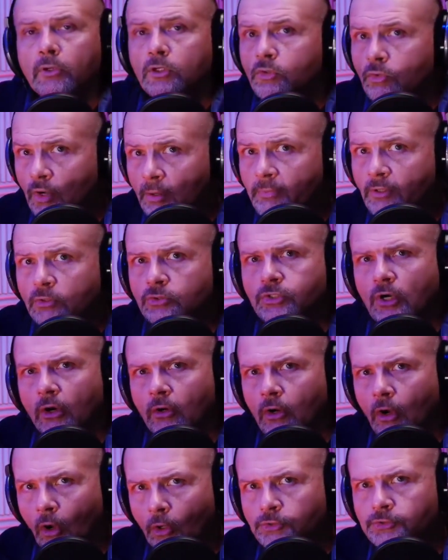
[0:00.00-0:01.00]
Criminals
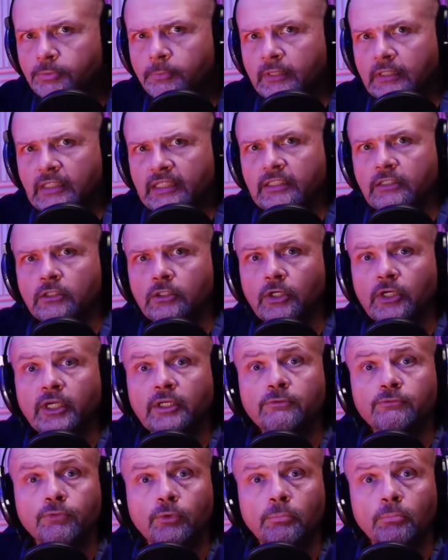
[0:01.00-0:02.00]
are ultimately
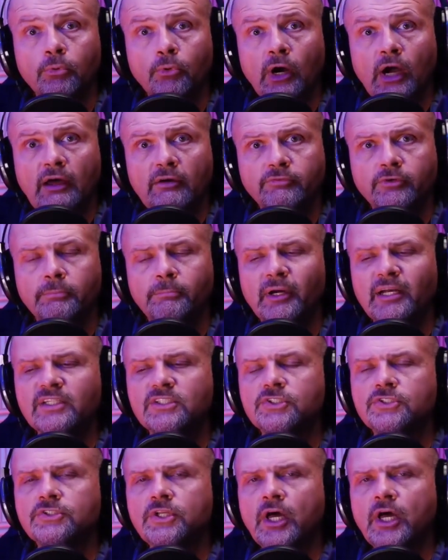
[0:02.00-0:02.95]
looking for profit, but it's